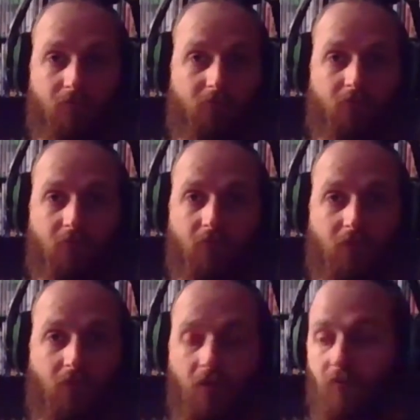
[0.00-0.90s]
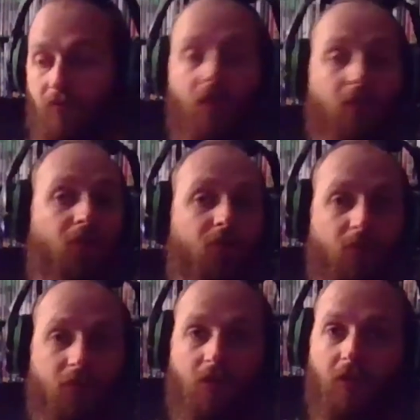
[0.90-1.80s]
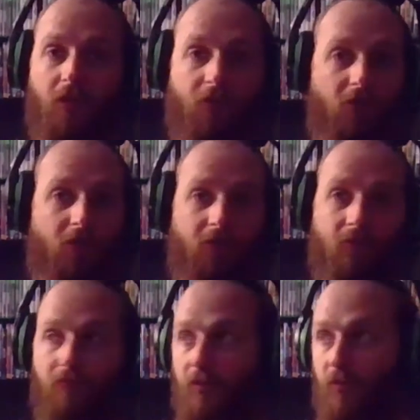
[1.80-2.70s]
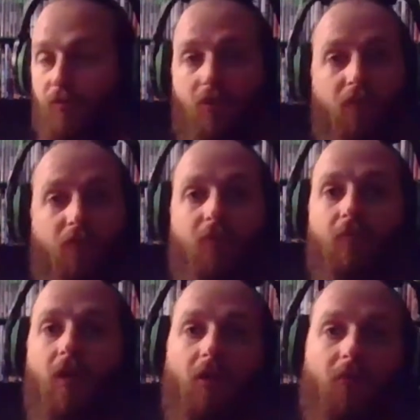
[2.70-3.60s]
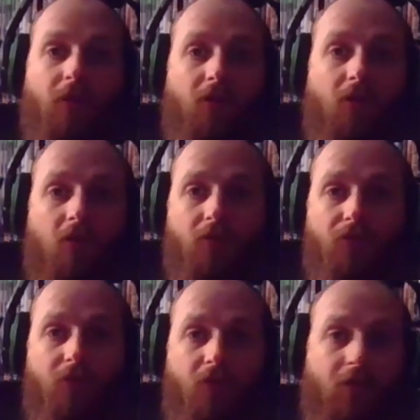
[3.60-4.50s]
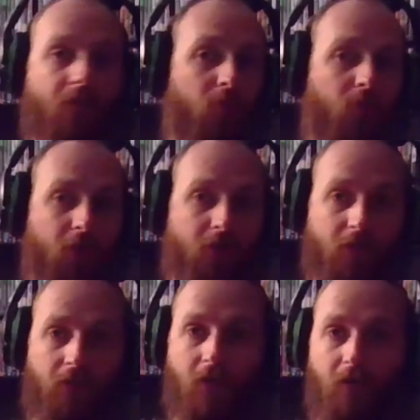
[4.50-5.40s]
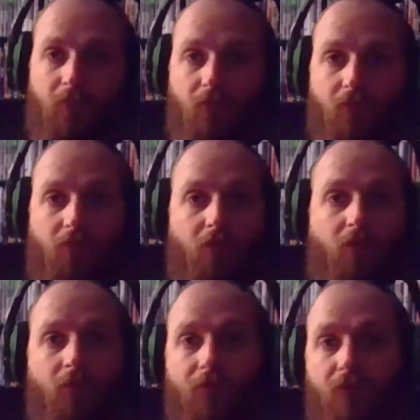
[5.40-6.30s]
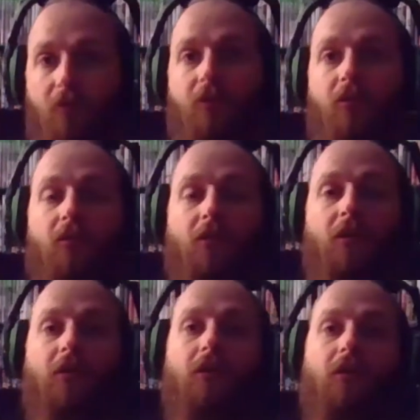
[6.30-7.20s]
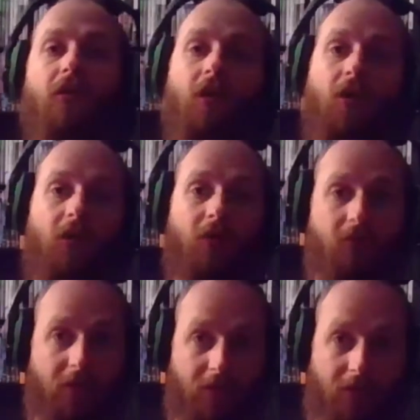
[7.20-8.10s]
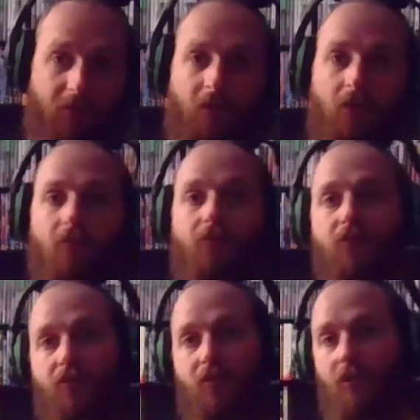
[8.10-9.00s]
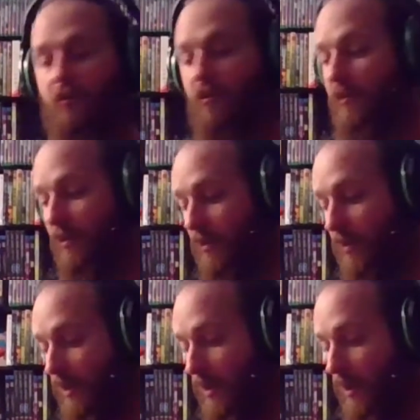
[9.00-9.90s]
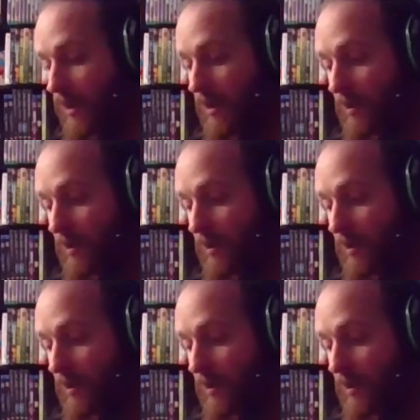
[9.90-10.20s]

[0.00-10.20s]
very pleased with the gun. Had great use of it out in my yard and stuff. I haven't played any games or tournaments or anything like that yet. Getting there, just not there yet. Uh,